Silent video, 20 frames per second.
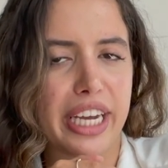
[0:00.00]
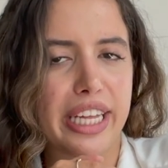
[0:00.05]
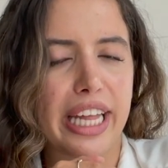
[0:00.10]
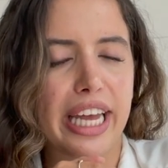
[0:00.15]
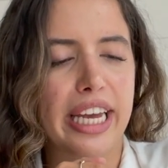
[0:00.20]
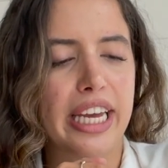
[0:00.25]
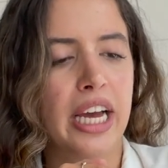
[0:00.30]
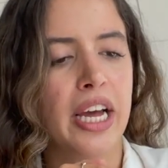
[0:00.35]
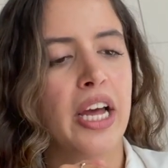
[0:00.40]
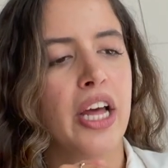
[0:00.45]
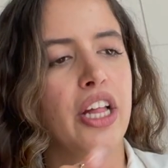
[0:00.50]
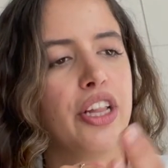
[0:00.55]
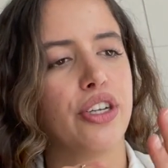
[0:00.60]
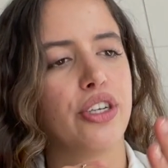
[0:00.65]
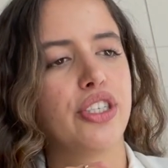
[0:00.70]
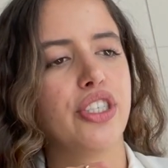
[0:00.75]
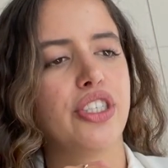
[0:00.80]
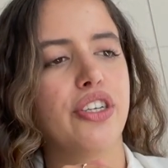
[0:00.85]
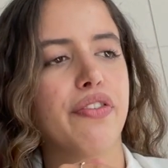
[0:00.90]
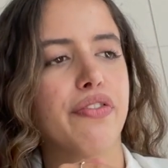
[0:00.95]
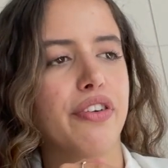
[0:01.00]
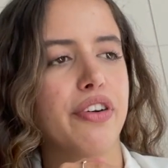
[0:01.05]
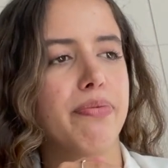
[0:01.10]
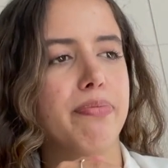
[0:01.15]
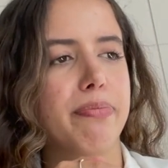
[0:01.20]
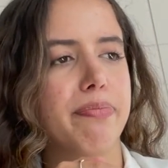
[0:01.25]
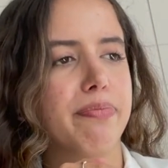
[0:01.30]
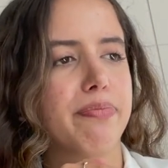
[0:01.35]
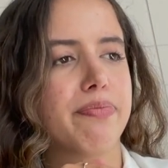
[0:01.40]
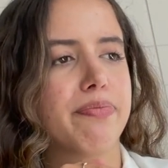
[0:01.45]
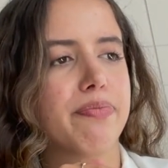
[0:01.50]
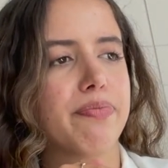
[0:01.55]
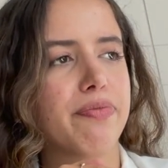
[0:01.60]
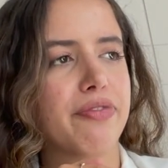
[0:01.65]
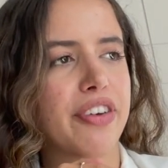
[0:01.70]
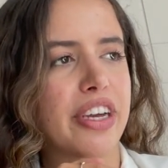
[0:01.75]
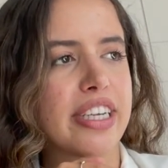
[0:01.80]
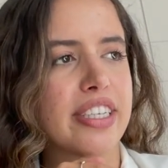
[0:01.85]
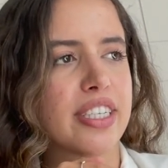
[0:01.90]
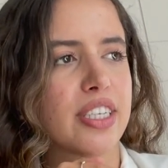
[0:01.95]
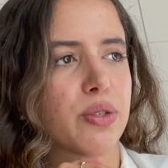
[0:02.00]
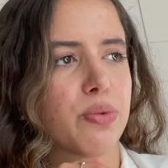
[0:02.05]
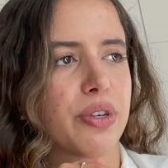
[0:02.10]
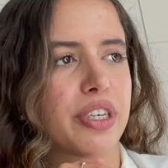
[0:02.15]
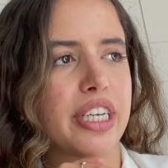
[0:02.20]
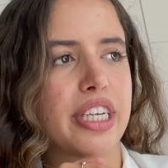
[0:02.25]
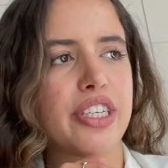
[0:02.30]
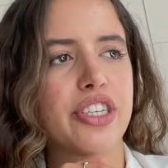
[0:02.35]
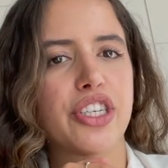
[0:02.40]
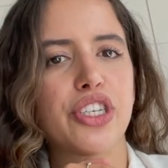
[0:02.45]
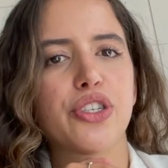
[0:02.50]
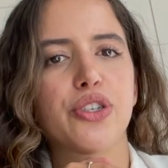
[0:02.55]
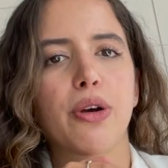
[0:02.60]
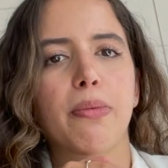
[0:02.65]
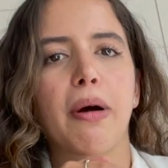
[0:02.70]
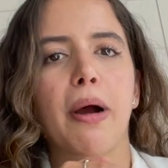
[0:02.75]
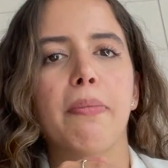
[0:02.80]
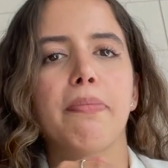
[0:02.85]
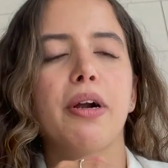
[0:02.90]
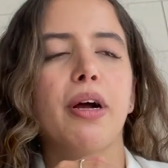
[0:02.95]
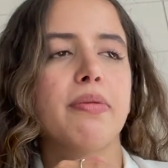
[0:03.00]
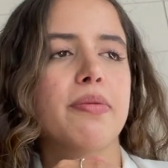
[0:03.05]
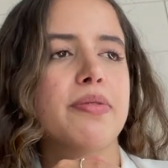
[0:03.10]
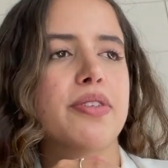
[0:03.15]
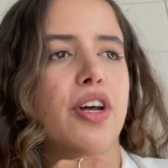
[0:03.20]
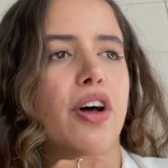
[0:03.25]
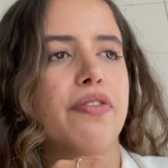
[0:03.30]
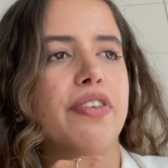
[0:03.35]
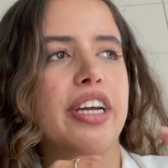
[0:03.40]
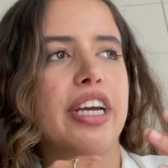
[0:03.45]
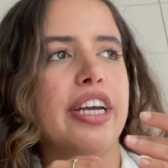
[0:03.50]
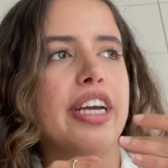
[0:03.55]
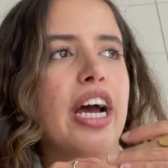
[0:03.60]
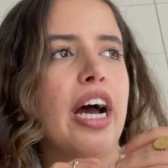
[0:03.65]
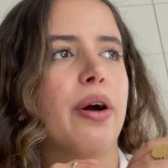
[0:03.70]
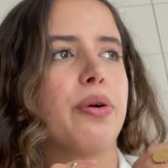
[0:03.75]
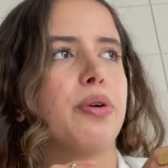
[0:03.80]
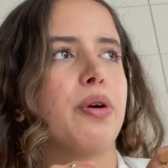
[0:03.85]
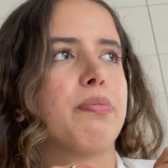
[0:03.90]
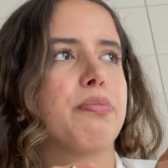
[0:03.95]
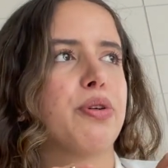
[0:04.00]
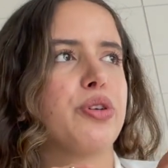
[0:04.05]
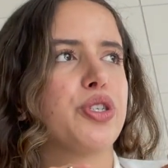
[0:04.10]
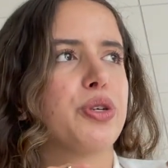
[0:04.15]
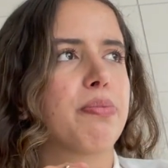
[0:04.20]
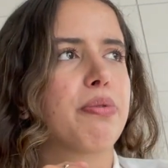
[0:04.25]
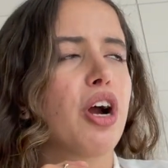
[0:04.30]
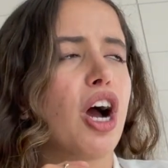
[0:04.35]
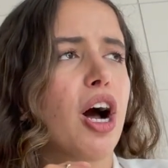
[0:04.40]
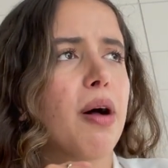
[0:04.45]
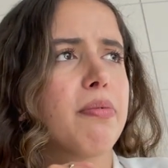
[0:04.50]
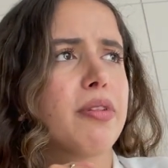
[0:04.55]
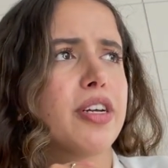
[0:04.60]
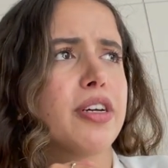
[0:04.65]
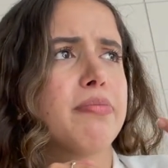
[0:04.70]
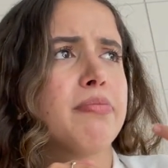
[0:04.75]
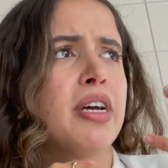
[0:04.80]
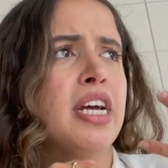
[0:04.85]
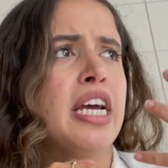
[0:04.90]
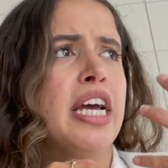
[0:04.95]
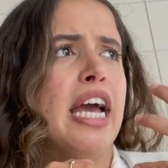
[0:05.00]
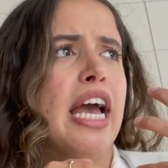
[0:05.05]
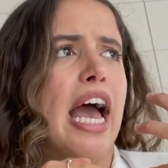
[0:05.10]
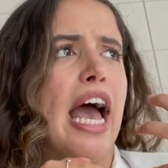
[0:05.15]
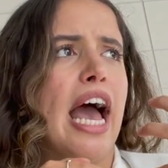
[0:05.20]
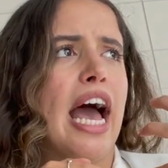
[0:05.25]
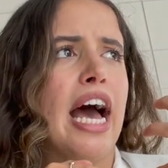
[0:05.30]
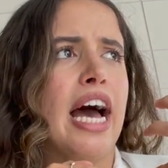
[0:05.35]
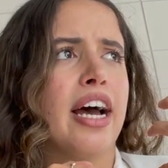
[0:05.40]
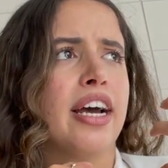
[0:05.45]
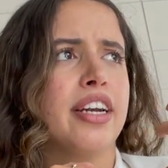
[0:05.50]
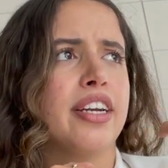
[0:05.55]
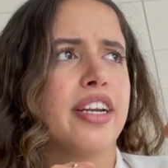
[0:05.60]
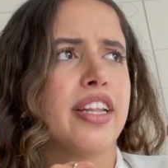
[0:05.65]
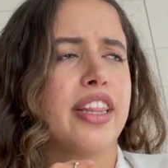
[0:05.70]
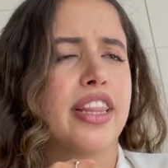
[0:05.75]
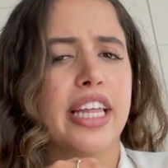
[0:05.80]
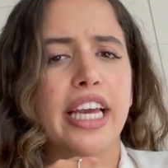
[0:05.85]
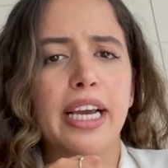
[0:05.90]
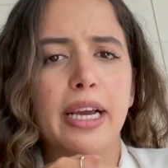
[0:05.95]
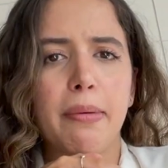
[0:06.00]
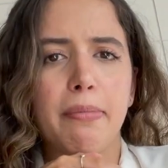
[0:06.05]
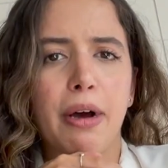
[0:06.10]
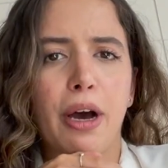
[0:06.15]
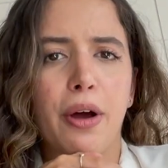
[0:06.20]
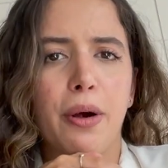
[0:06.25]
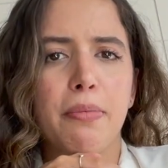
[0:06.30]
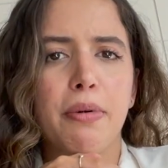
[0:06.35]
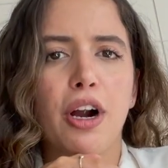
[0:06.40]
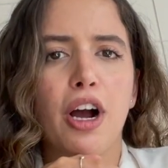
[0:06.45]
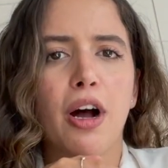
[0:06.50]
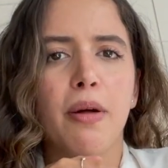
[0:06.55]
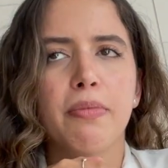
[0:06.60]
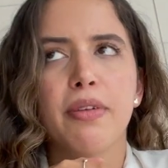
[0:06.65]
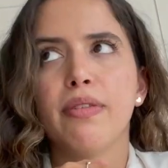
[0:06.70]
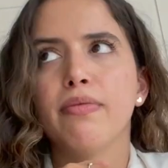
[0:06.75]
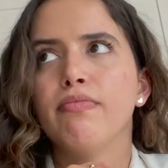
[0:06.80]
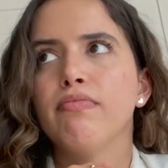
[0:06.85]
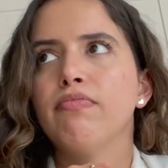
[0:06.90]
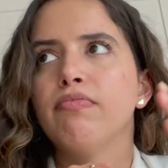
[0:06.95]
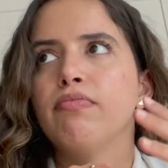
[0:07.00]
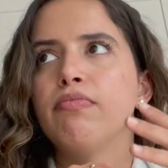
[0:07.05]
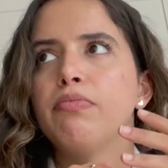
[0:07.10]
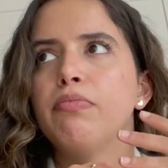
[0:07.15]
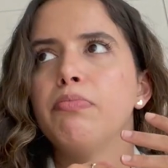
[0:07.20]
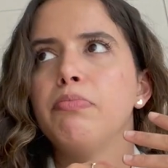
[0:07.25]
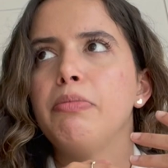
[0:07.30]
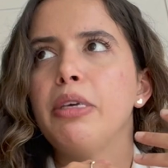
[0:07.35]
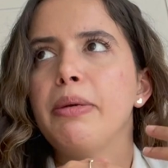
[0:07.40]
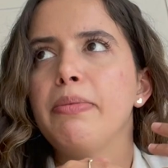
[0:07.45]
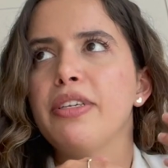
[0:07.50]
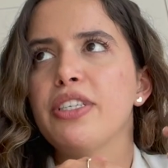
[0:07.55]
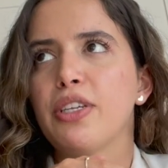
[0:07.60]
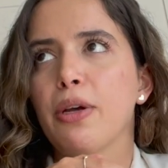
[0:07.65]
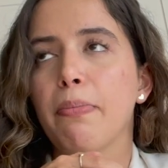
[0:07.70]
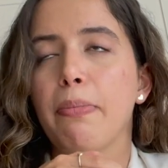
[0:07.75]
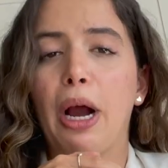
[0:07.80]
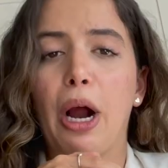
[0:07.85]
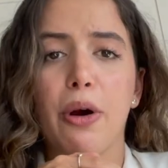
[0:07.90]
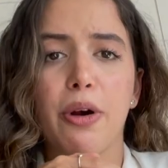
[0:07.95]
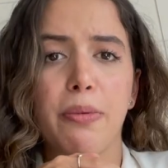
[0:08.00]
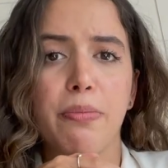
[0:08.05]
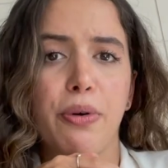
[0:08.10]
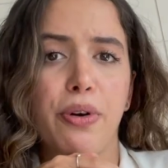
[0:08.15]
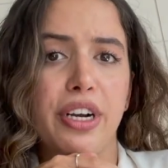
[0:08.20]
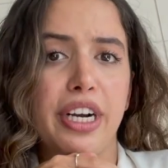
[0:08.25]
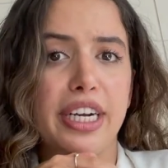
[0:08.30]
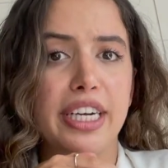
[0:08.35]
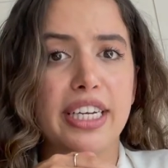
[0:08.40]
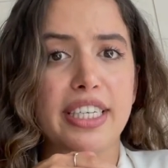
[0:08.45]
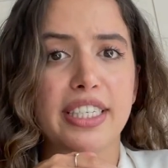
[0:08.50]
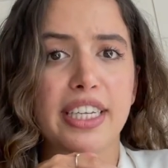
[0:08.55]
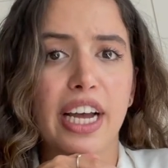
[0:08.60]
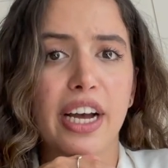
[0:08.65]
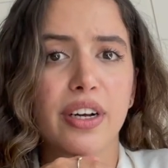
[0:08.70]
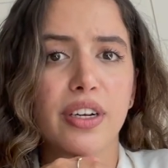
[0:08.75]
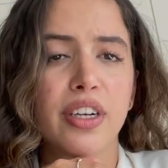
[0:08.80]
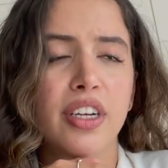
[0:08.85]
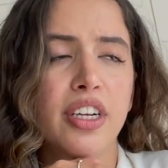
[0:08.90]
Like there's different phases where they teach you about problem solving and how to approach a problem and think about a problem, maybe some PowerPoint and Excel